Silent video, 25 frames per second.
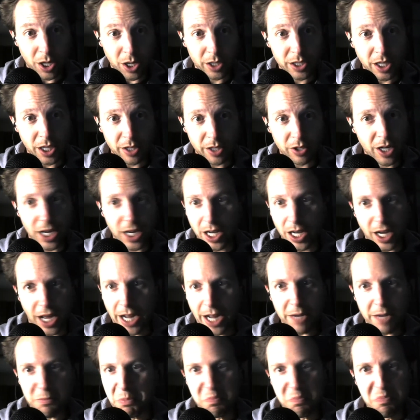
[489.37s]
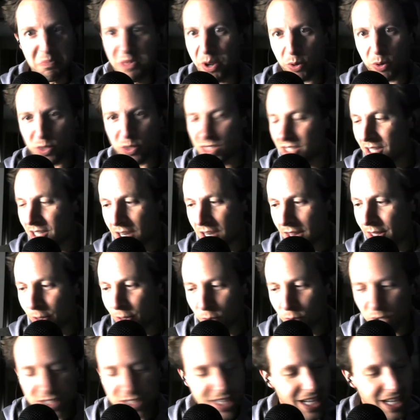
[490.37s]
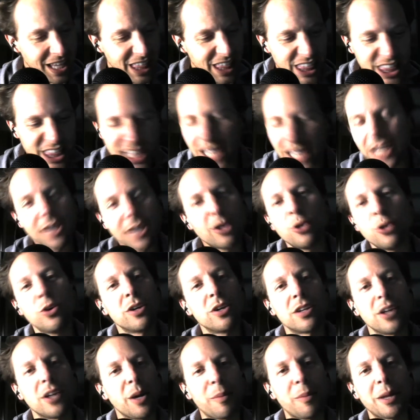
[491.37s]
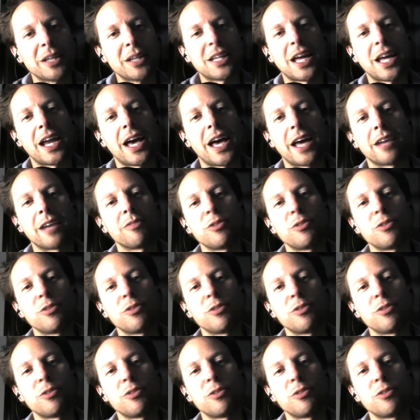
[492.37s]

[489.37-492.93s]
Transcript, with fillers: on the other hand, I there was n- there wasn't a thing good about that ad,